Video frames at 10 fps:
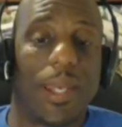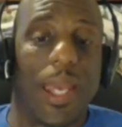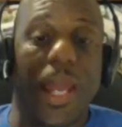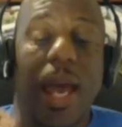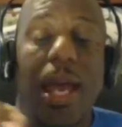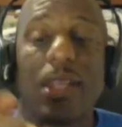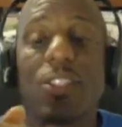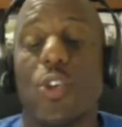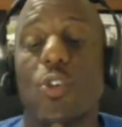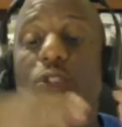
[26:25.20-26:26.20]
And I
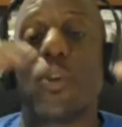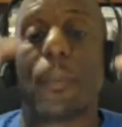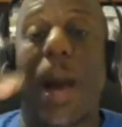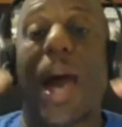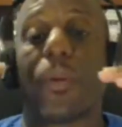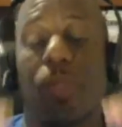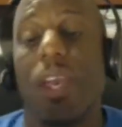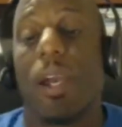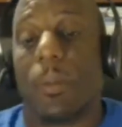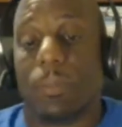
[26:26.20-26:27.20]
choose to model
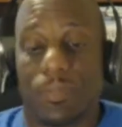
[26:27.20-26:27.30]
them.